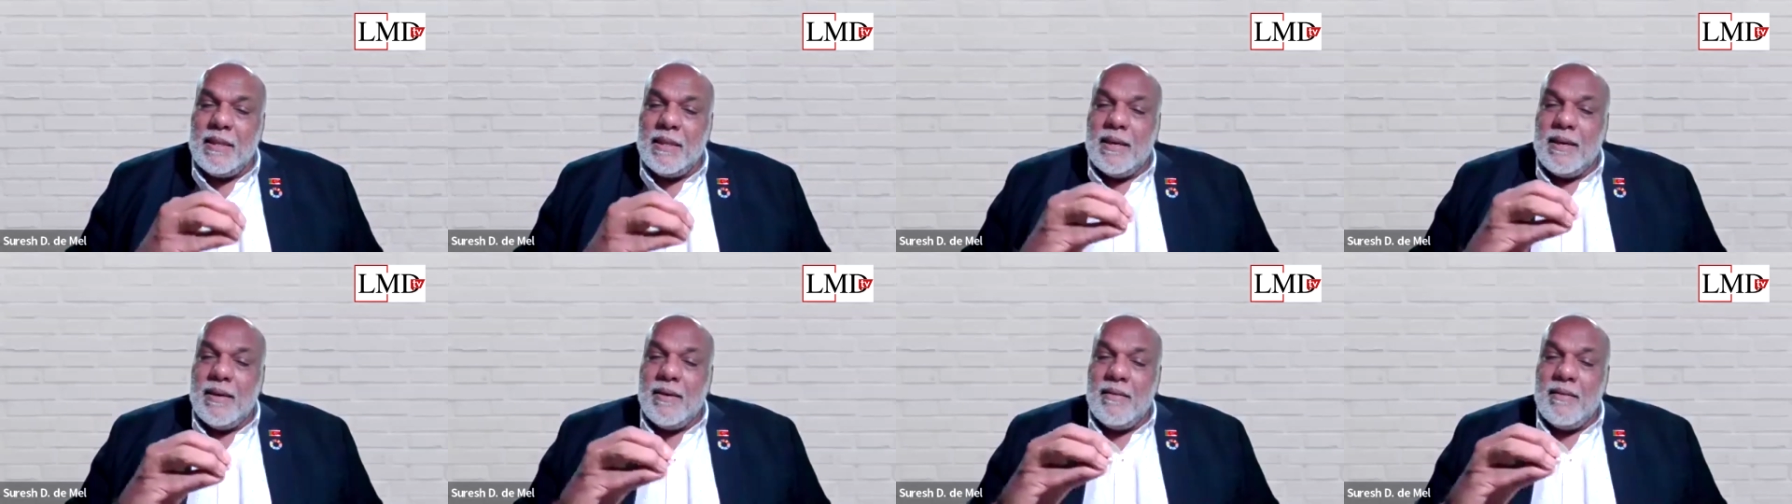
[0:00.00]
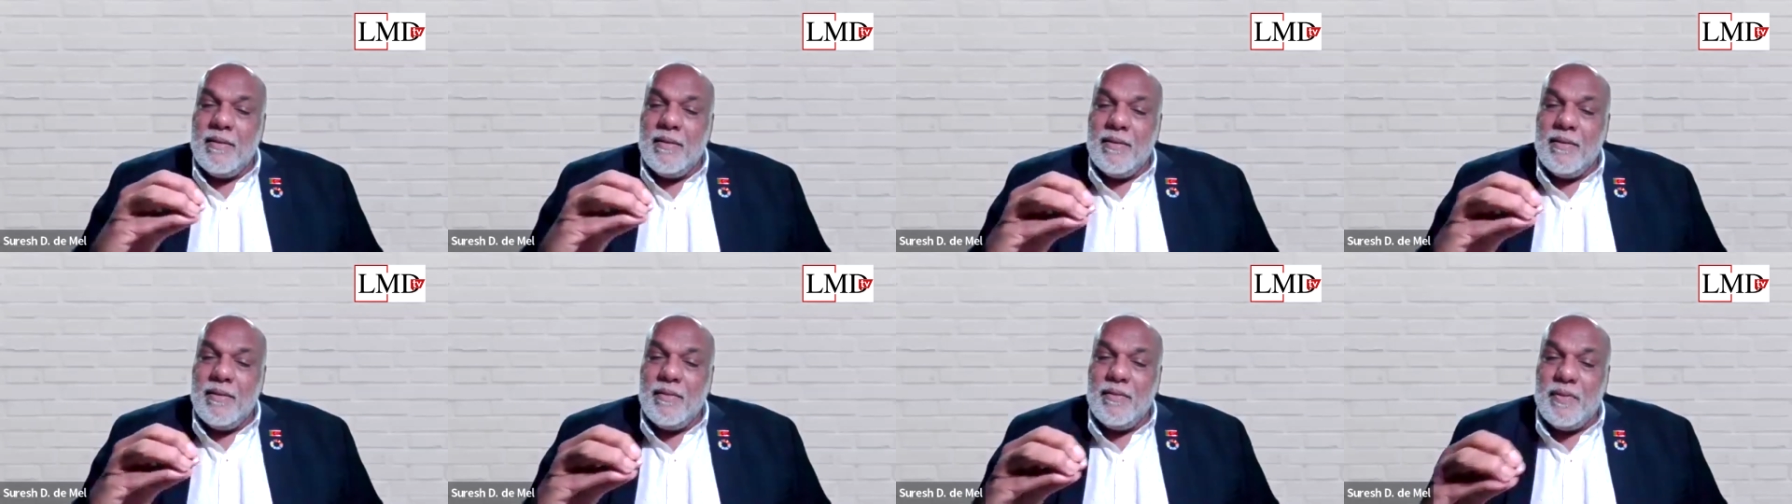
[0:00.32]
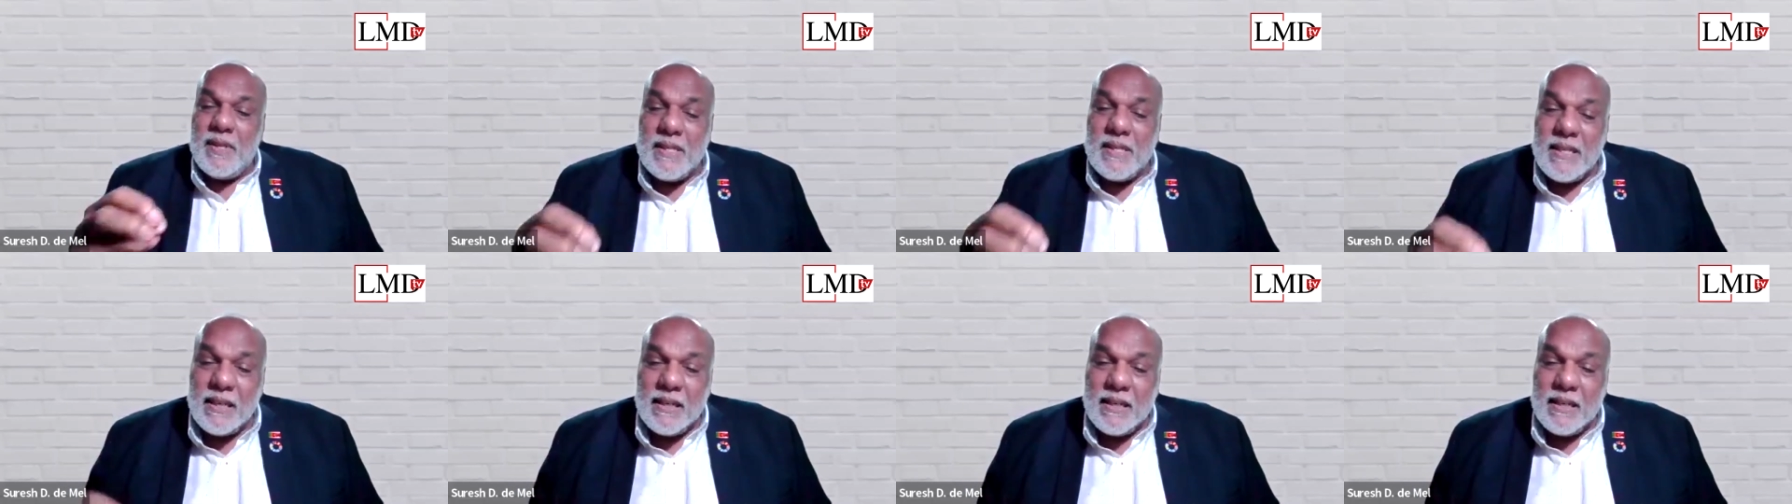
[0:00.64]
the
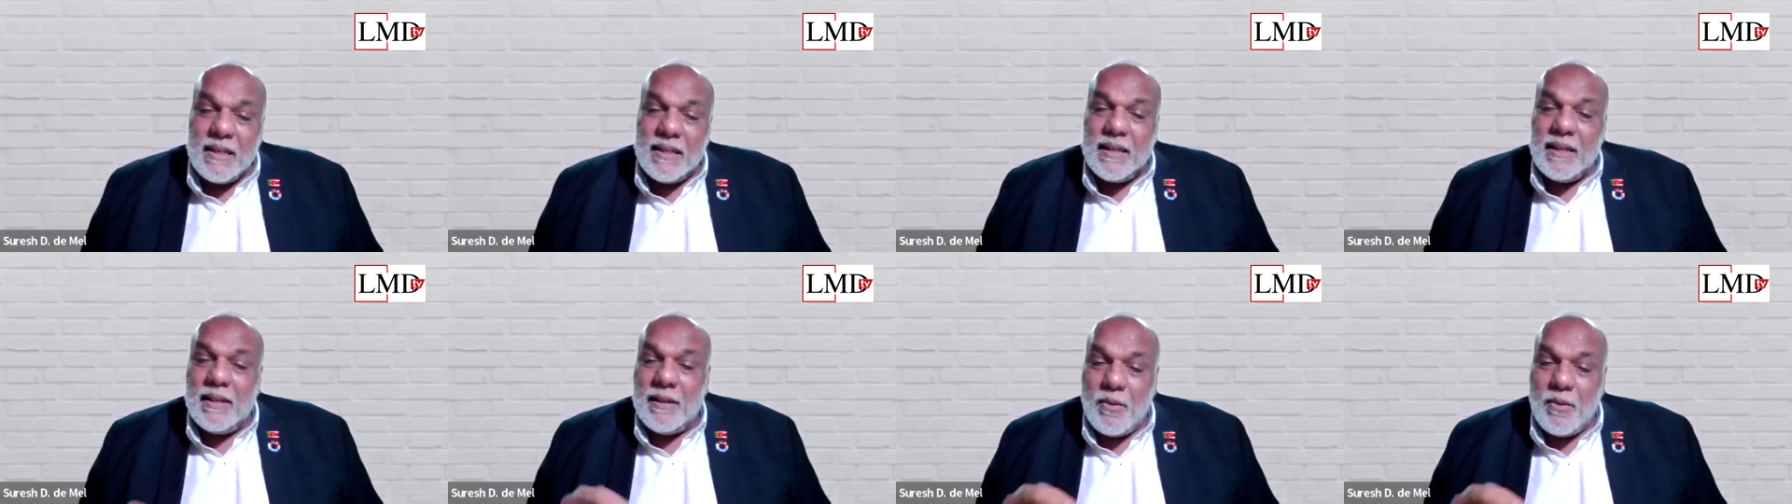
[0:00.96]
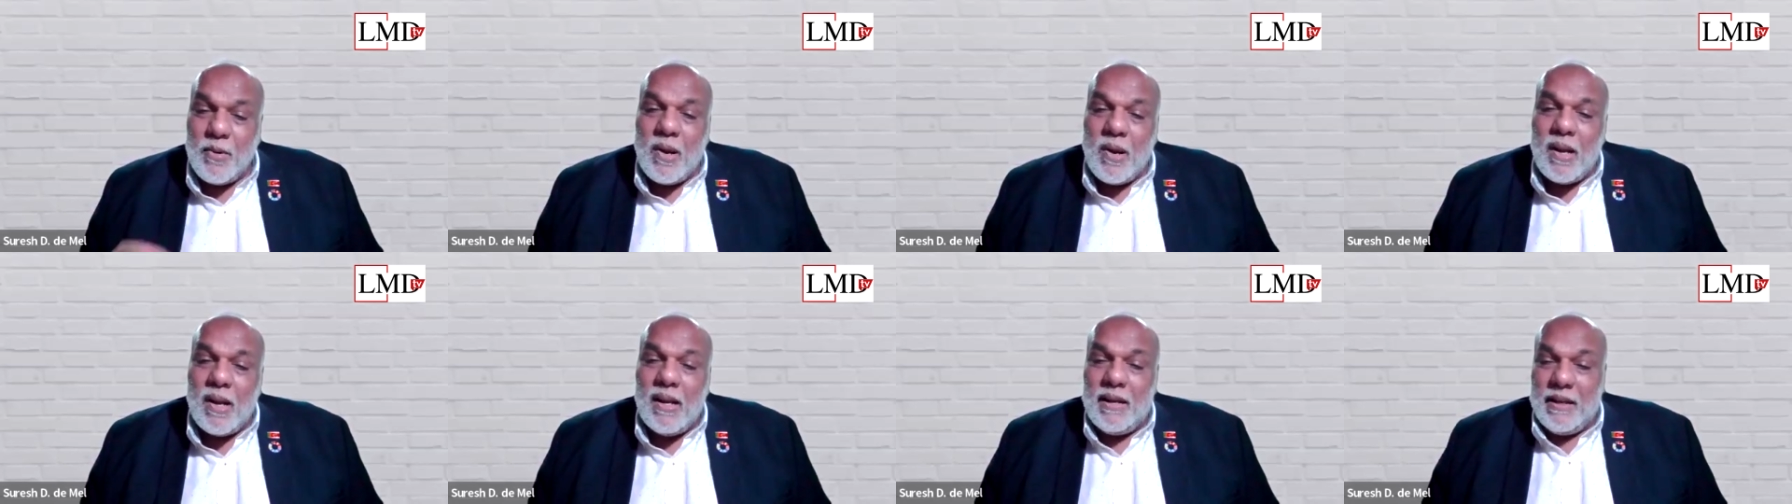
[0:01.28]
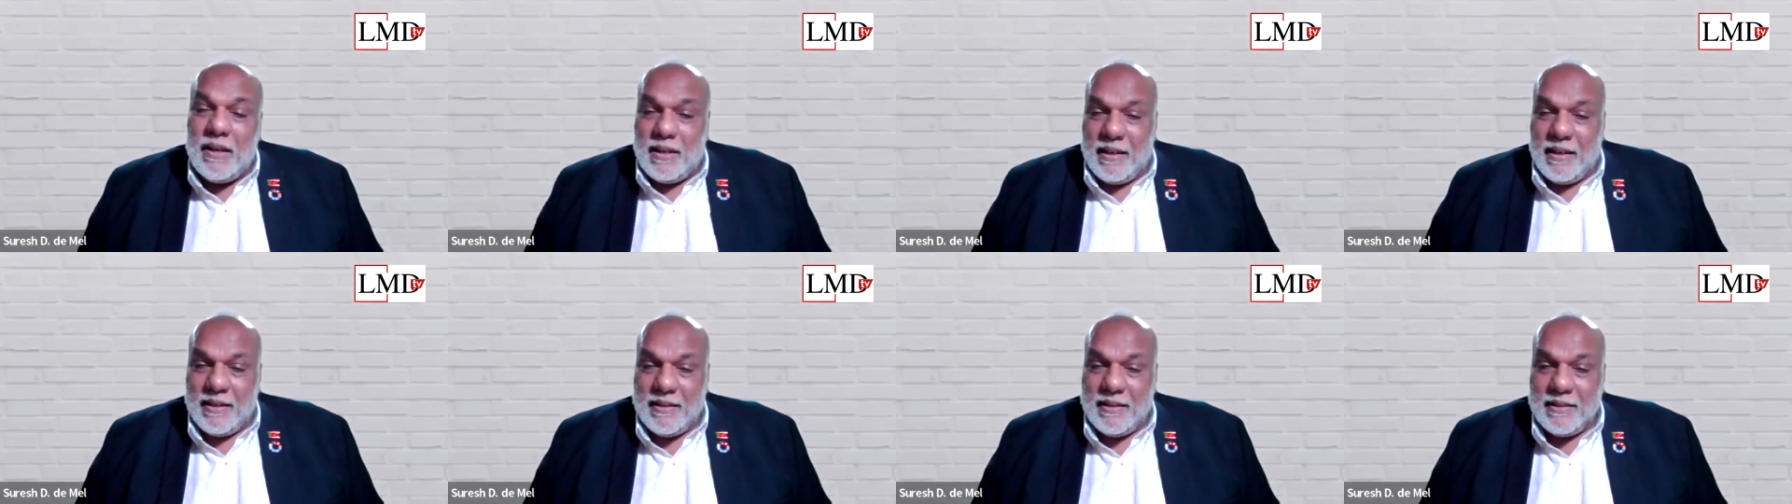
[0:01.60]
physical
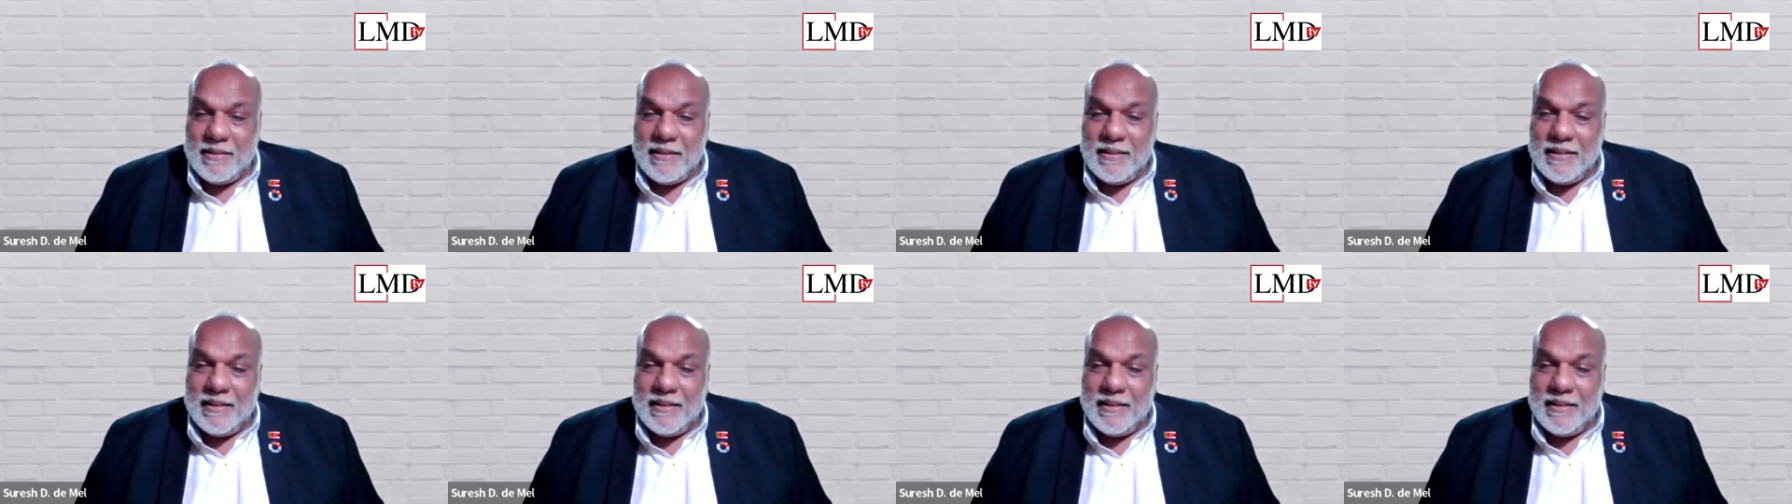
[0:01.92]
quality,